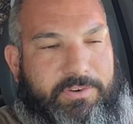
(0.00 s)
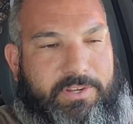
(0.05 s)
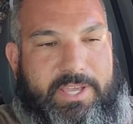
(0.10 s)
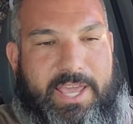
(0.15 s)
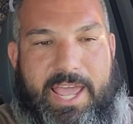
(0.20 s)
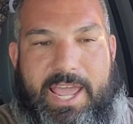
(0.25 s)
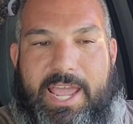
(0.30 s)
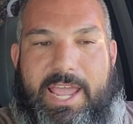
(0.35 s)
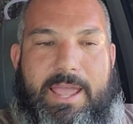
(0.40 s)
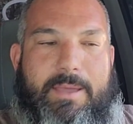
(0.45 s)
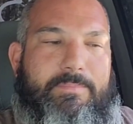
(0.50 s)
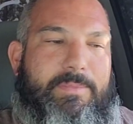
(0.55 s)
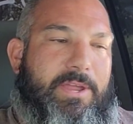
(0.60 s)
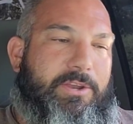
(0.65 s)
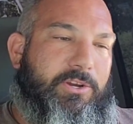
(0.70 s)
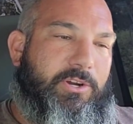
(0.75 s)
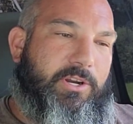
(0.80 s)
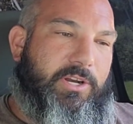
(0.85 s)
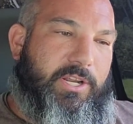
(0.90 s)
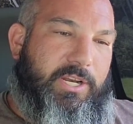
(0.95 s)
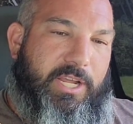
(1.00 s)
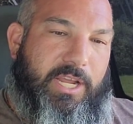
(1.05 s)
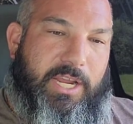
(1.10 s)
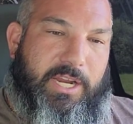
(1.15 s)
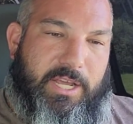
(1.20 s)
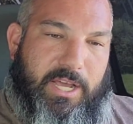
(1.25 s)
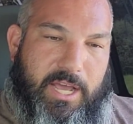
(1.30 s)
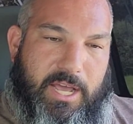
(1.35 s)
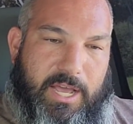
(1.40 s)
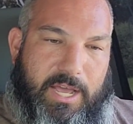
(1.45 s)
cam, then you're going to
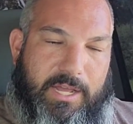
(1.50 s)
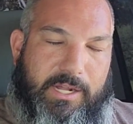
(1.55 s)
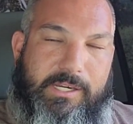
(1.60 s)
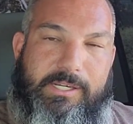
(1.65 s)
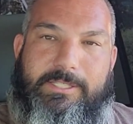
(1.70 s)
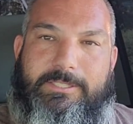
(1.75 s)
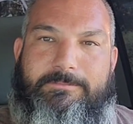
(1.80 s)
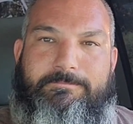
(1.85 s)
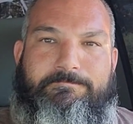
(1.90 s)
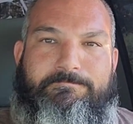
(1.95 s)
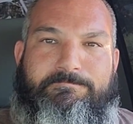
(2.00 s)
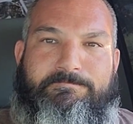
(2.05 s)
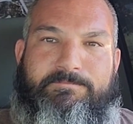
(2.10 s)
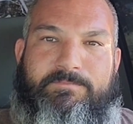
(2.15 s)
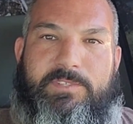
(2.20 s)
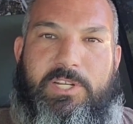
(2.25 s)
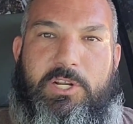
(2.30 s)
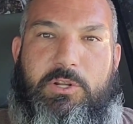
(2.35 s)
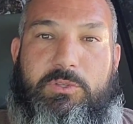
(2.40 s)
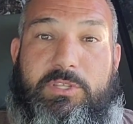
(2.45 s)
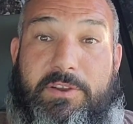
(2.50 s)
need, you know,